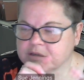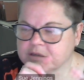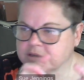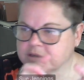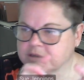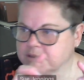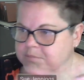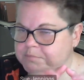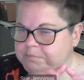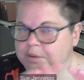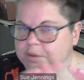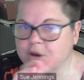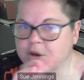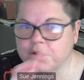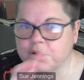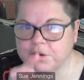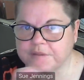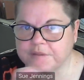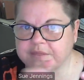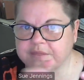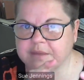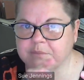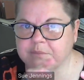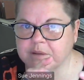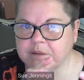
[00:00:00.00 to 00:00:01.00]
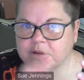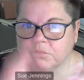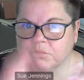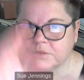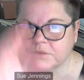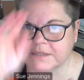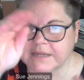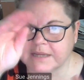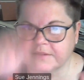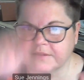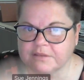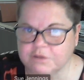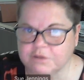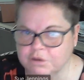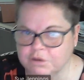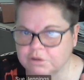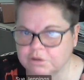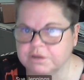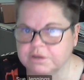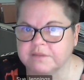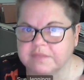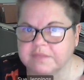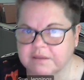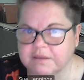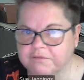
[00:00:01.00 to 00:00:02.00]
component that we looked at, the
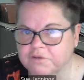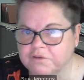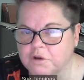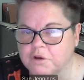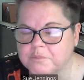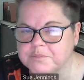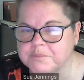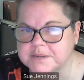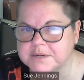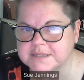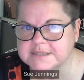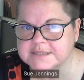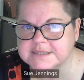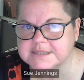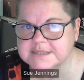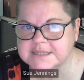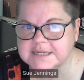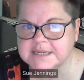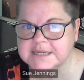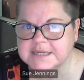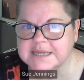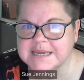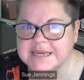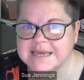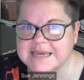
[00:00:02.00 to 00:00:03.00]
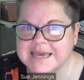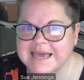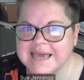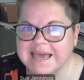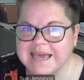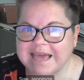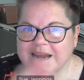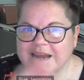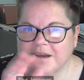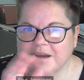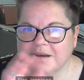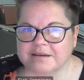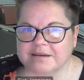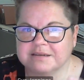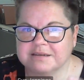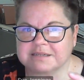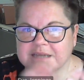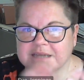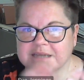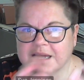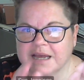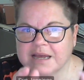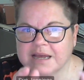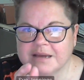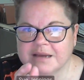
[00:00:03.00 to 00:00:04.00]
unit of competency. And
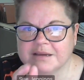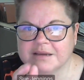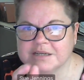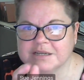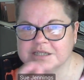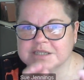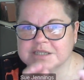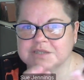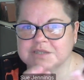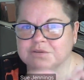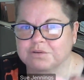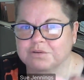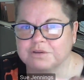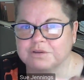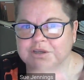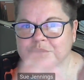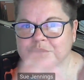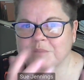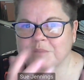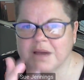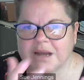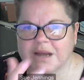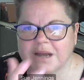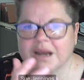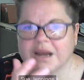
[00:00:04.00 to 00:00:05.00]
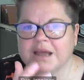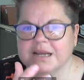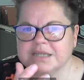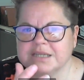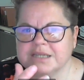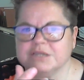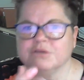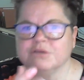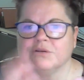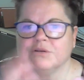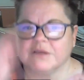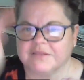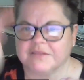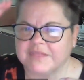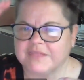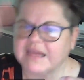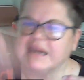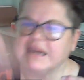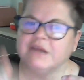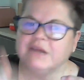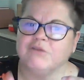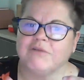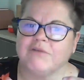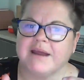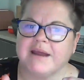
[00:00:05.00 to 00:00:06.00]
I just thought you might like to look at that
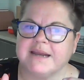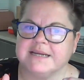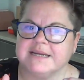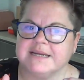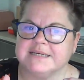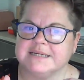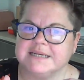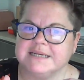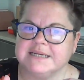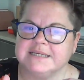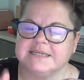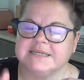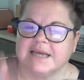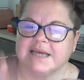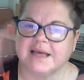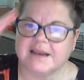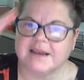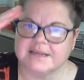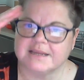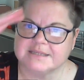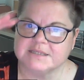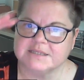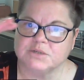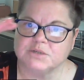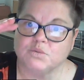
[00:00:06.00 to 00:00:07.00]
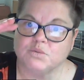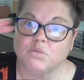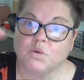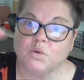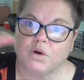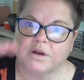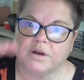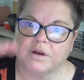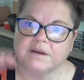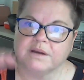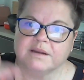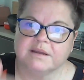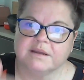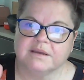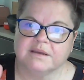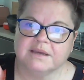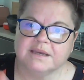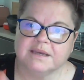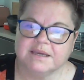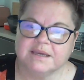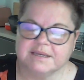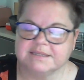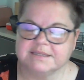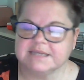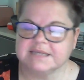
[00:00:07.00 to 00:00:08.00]
in greater detail as to what
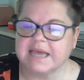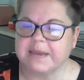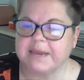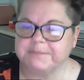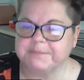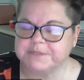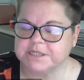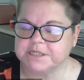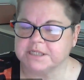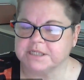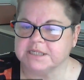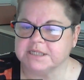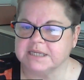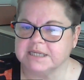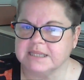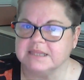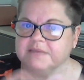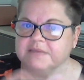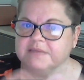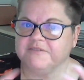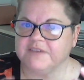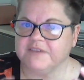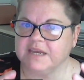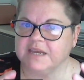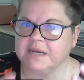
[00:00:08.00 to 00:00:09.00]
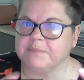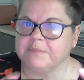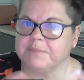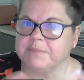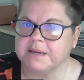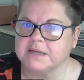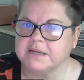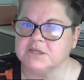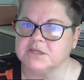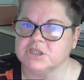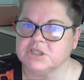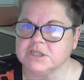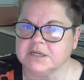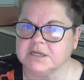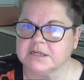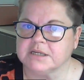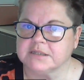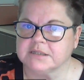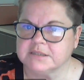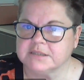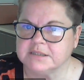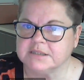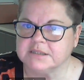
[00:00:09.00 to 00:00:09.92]
is captured in the venipuncture